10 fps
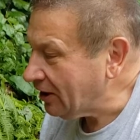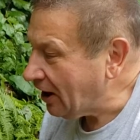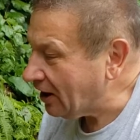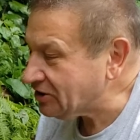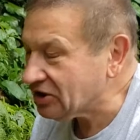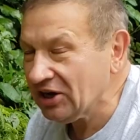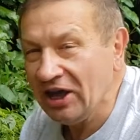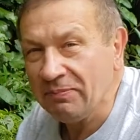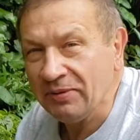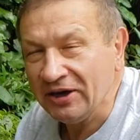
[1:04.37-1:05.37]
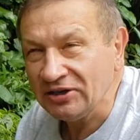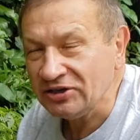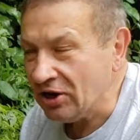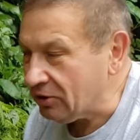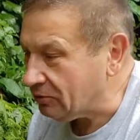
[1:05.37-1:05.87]
Asclepias
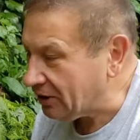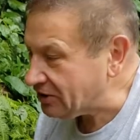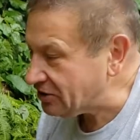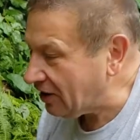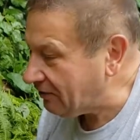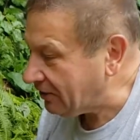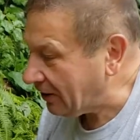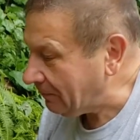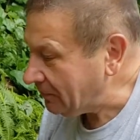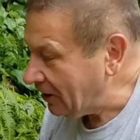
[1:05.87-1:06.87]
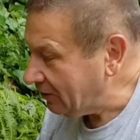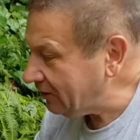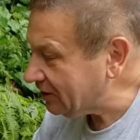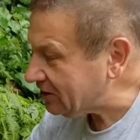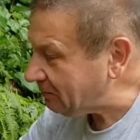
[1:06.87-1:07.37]
curaçavica.
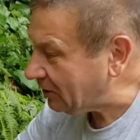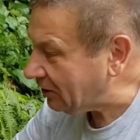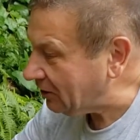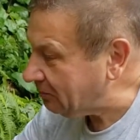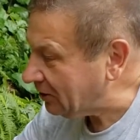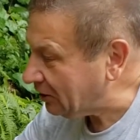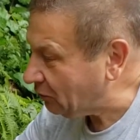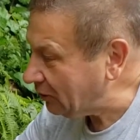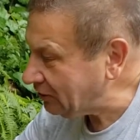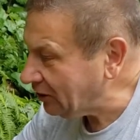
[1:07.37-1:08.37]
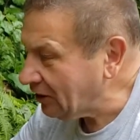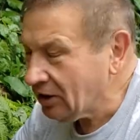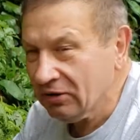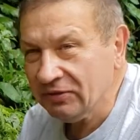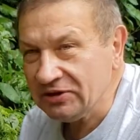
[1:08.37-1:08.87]
Very typical milkweed
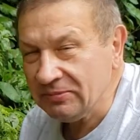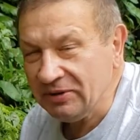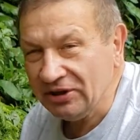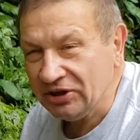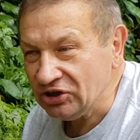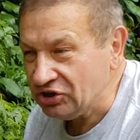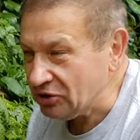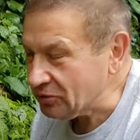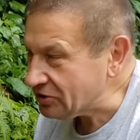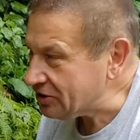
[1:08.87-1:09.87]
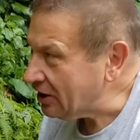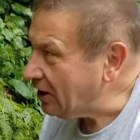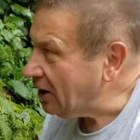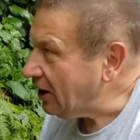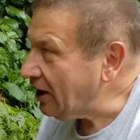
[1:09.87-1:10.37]
with a milky juice
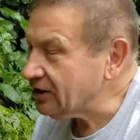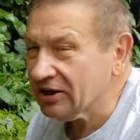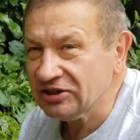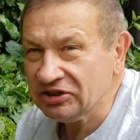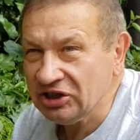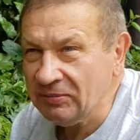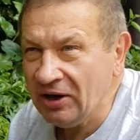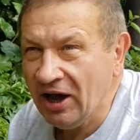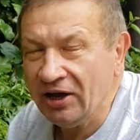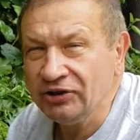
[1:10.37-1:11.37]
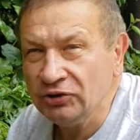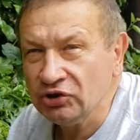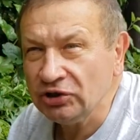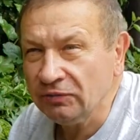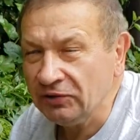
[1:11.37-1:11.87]
and extremely
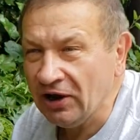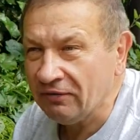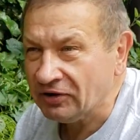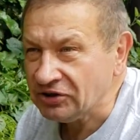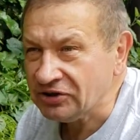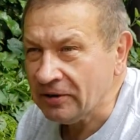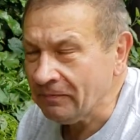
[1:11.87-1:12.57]
unusual flowers.